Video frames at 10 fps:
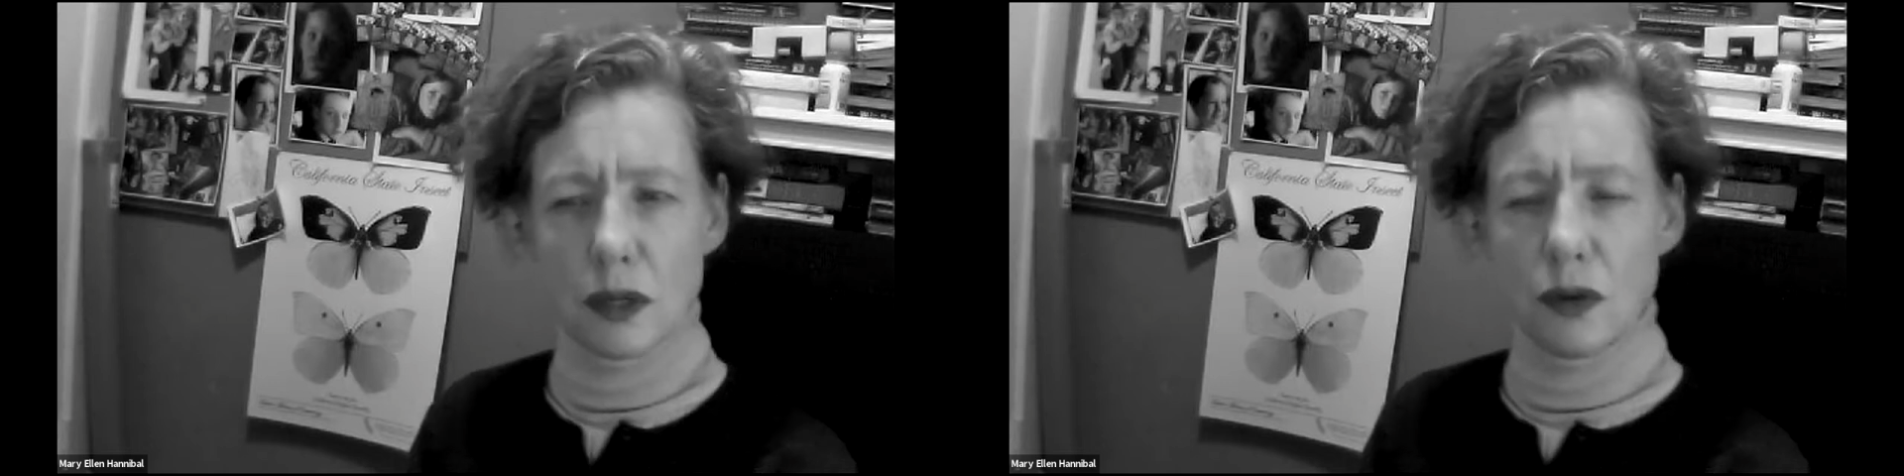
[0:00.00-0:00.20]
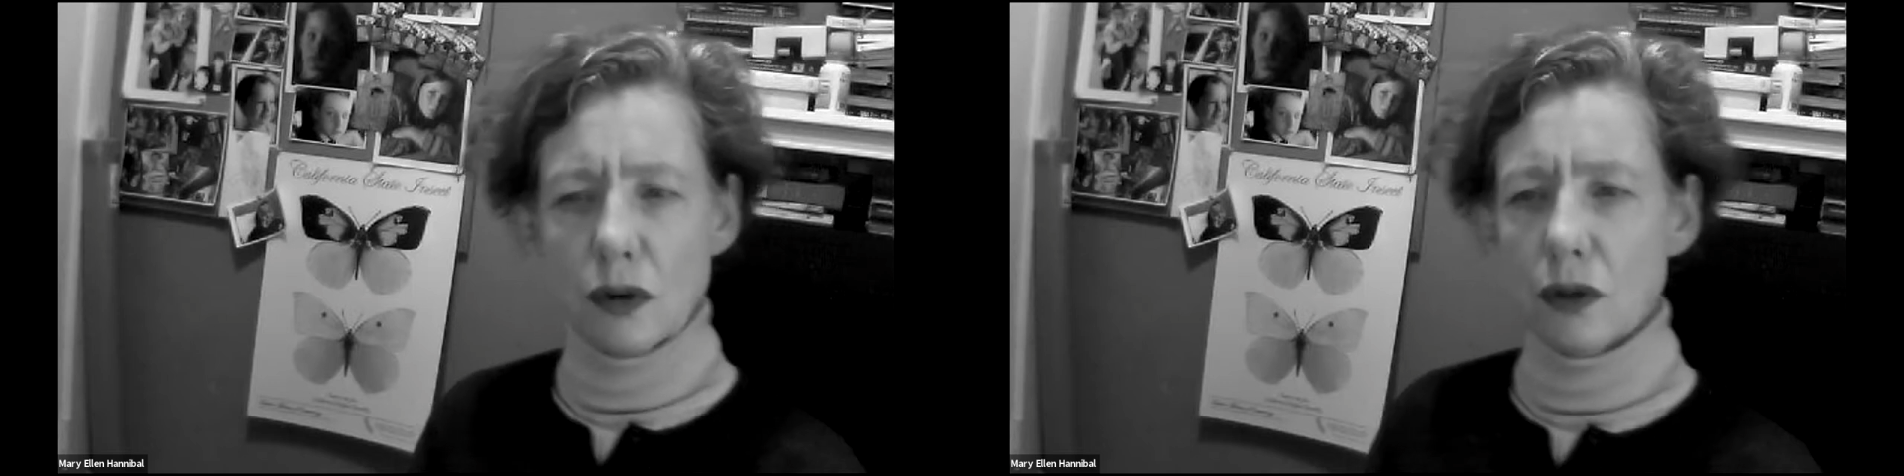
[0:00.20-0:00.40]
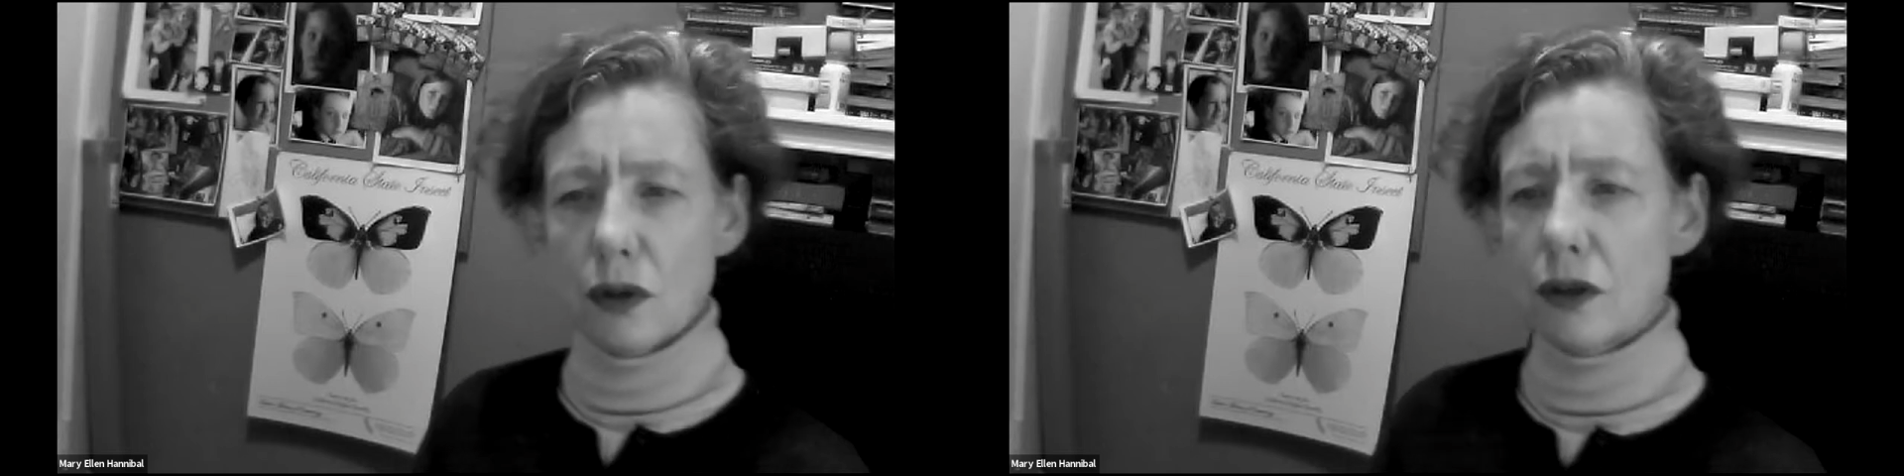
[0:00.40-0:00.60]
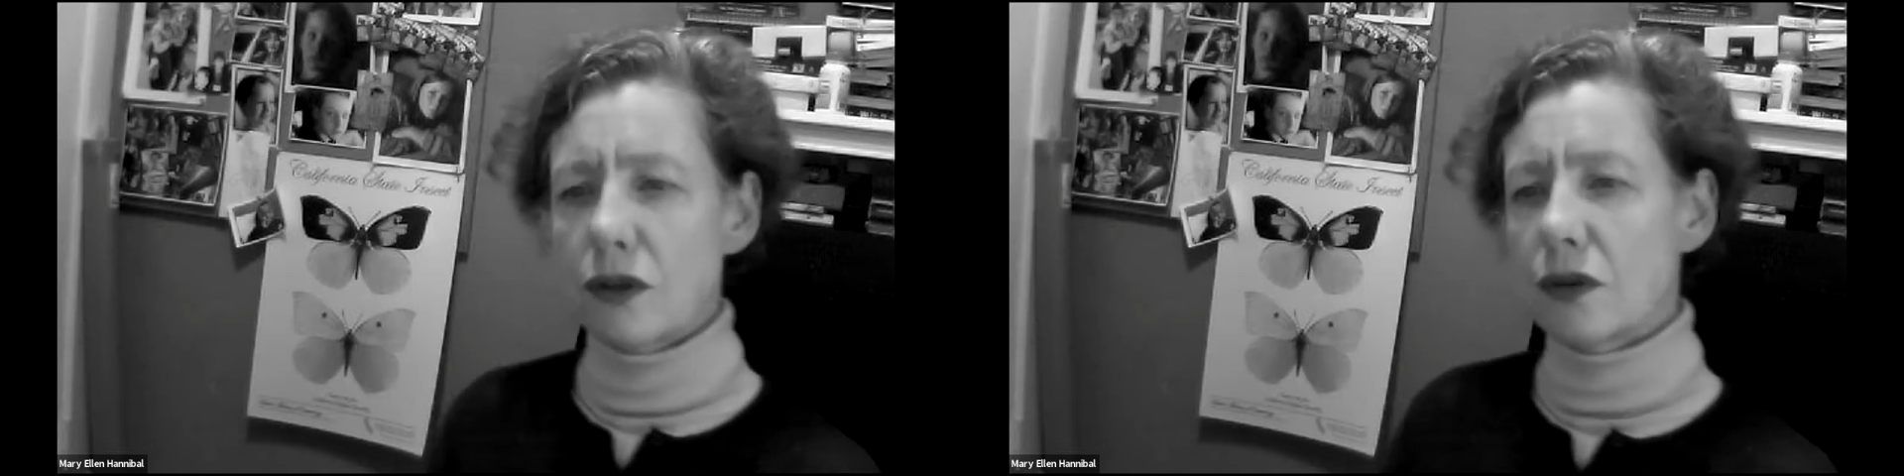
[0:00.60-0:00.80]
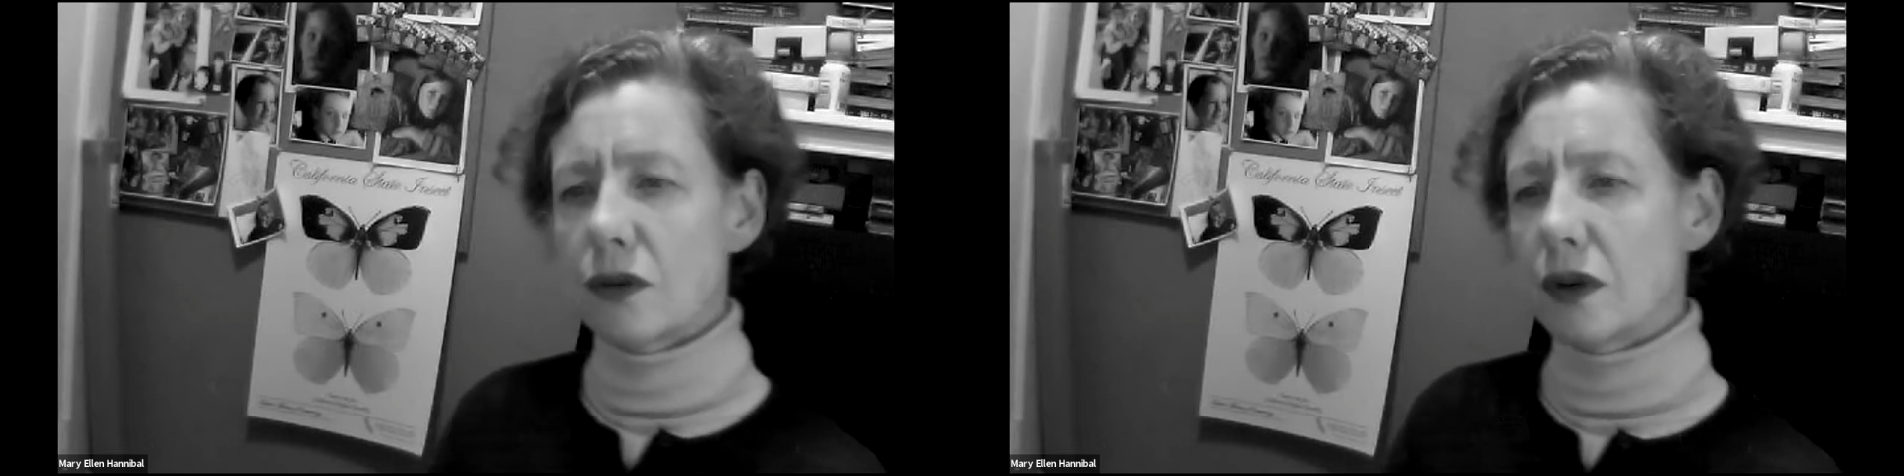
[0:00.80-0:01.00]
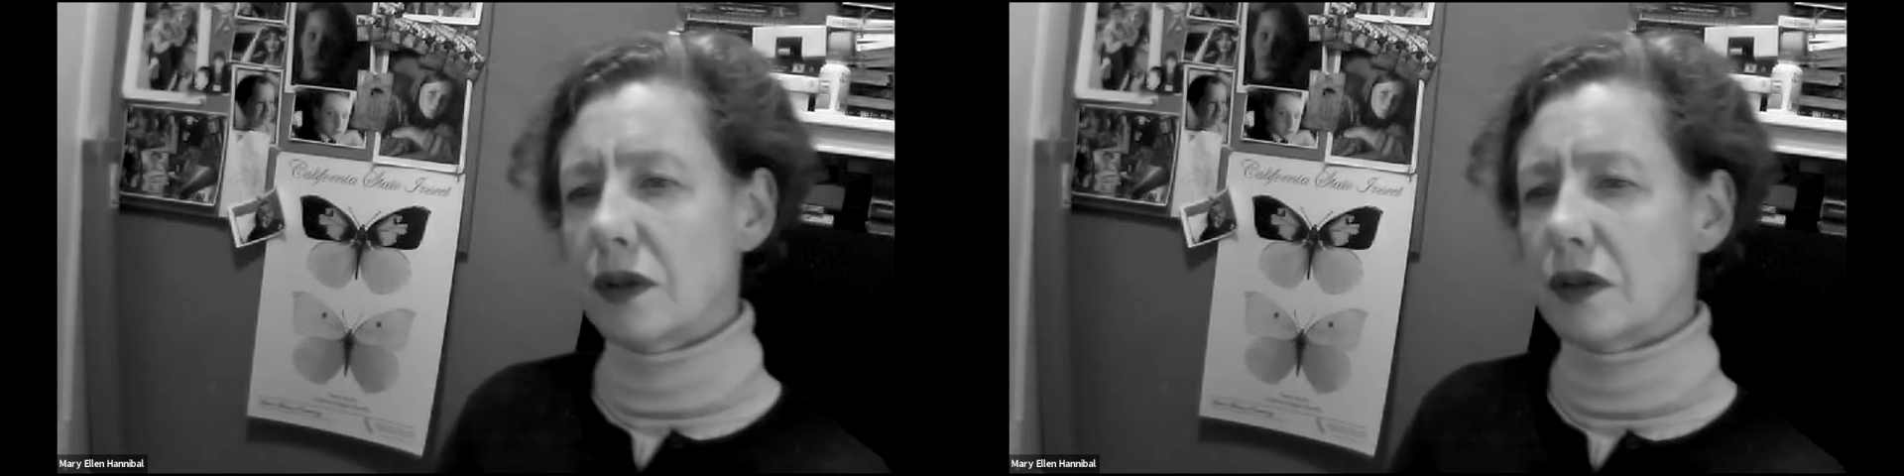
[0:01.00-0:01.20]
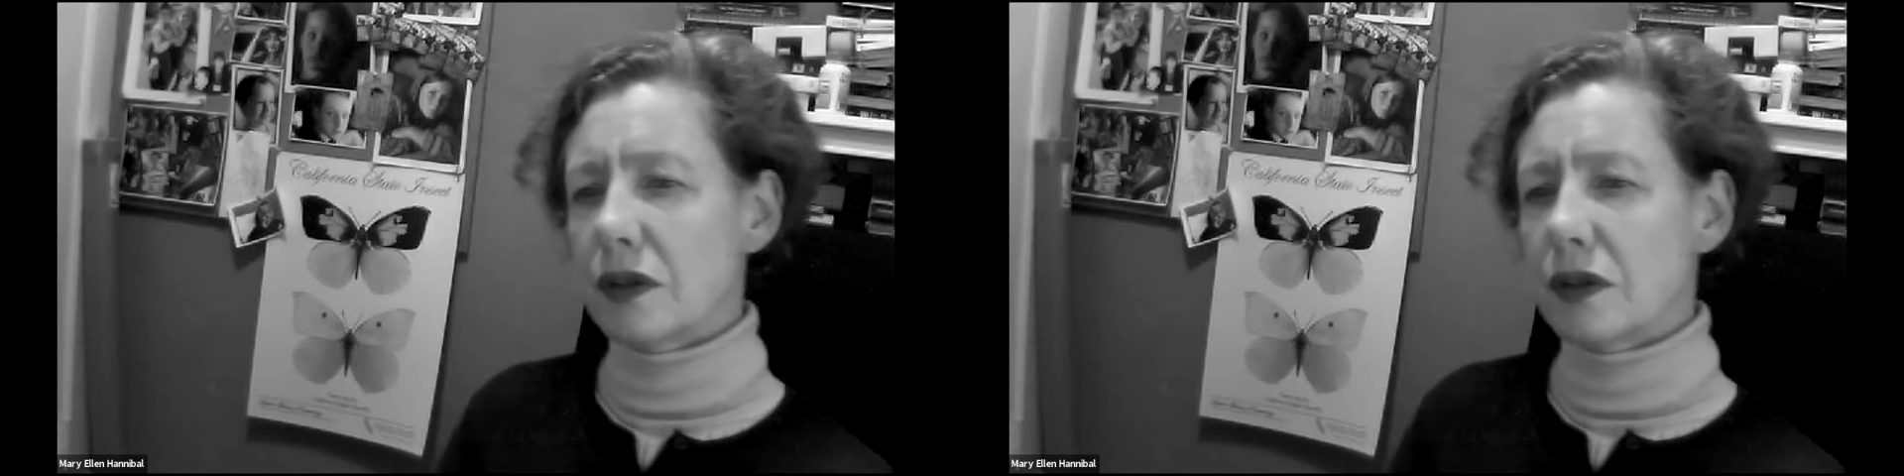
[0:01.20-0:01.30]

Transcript: and their early 30s,